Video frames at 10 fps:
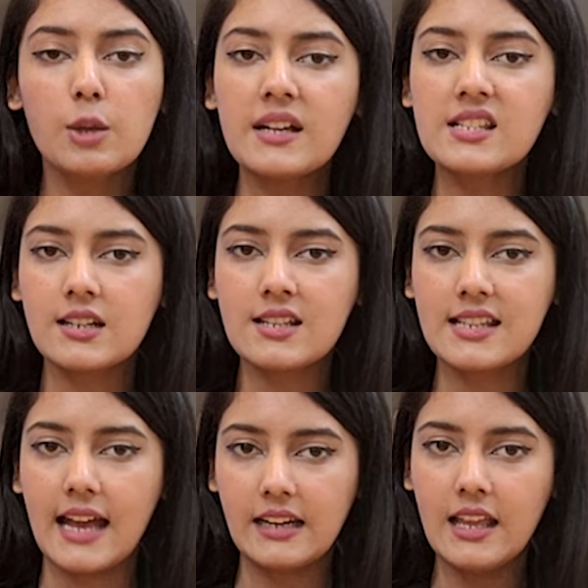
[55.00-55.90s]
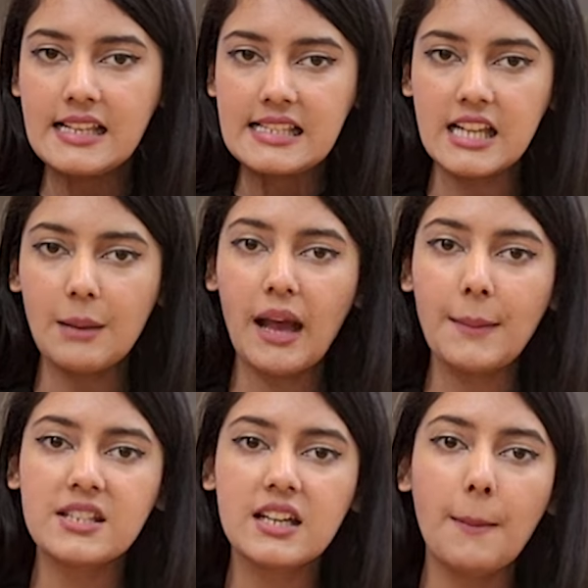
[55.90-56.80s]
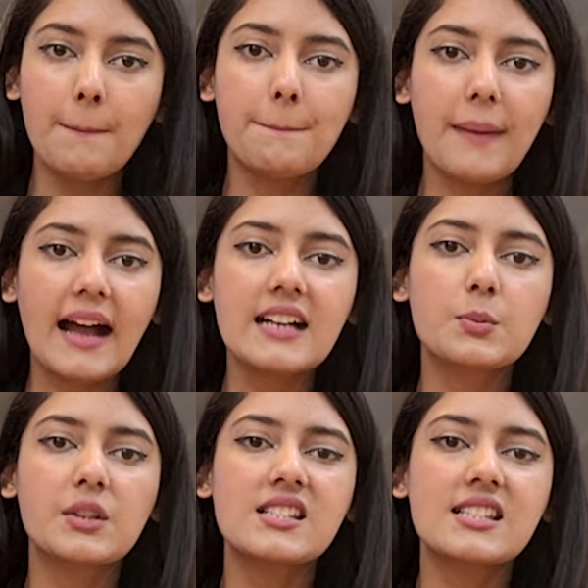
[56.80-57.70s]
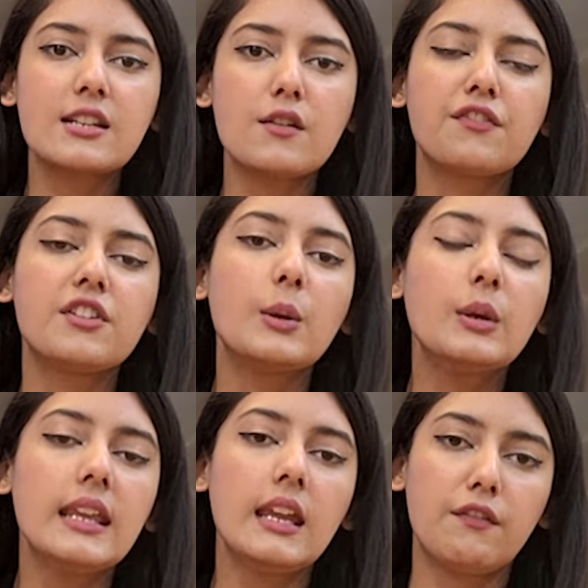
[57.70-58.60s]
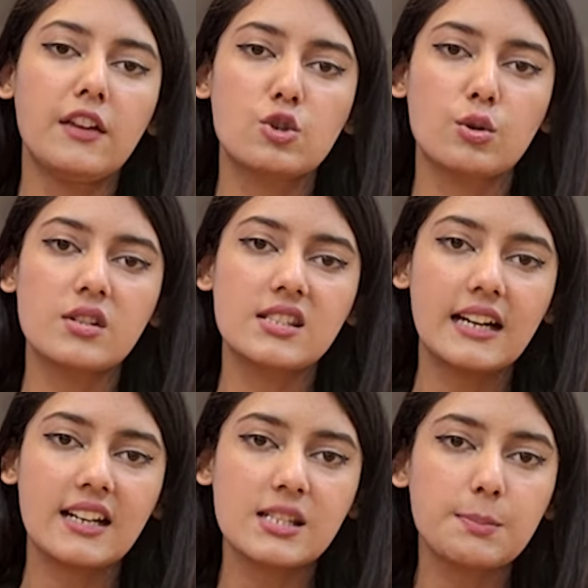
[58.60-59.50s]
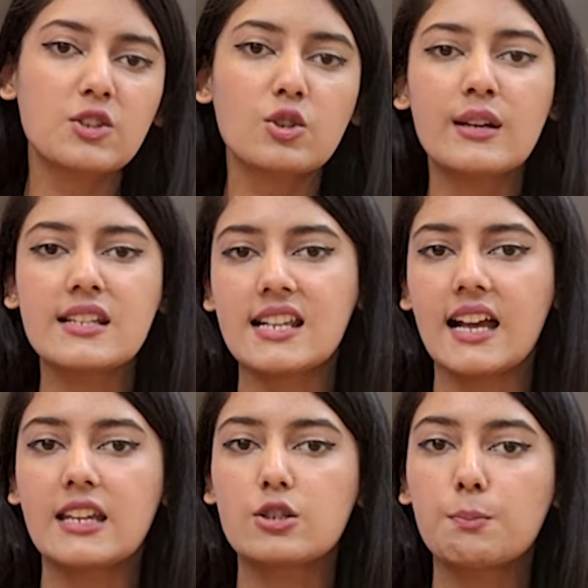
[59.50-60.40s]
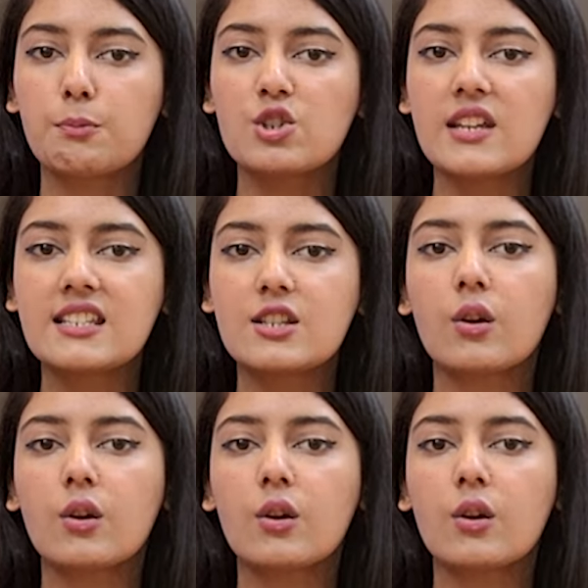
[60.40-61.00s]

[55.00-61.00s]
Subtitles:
You must understand, some apps come packed with a set of unique features that are specially designed to protect your